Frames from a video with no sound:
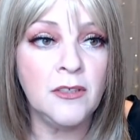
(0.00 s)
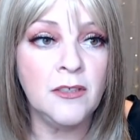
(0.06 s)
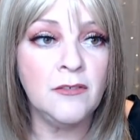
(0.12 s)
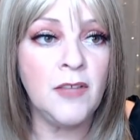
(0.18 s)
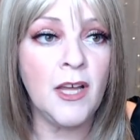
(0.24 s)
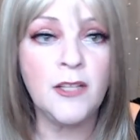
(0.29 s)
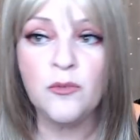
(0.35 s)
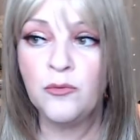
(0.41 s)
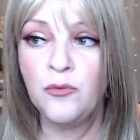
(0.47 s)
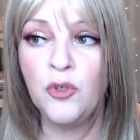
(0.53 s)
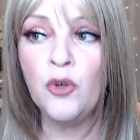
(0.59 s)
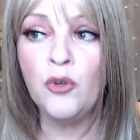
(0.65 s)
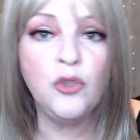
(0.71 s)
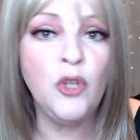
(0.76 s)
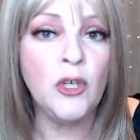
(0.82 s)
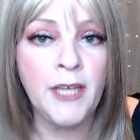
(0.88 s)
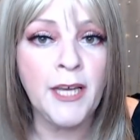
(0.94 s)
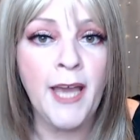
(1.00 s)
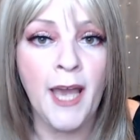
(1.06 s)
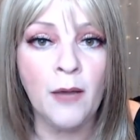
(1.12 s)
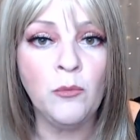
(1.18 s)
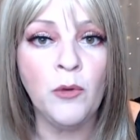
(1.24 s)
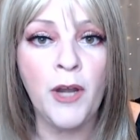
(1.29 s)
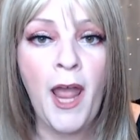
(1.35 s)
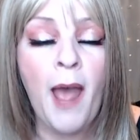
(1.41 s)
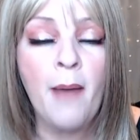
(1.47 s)
That's you're looking at
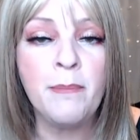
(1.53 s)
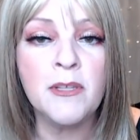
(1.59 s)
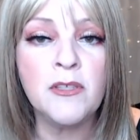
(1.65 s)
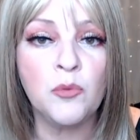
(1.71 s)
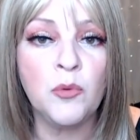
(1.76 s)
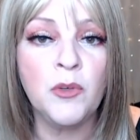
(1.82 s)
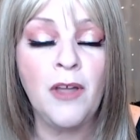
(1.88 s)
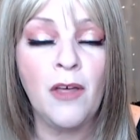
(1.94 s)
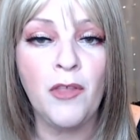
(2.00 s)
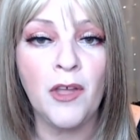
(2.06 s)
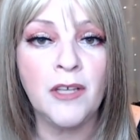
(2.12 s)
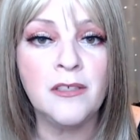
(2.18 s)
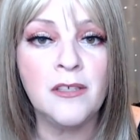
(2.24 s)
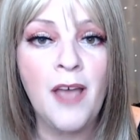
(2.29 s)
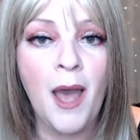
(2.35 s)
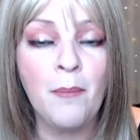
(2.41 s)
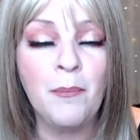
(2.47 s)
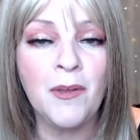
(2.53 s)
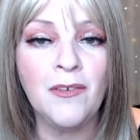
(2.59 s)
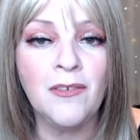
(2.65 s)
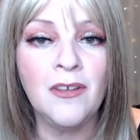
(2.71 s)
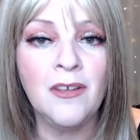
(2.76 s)
what happens when nothing's happened.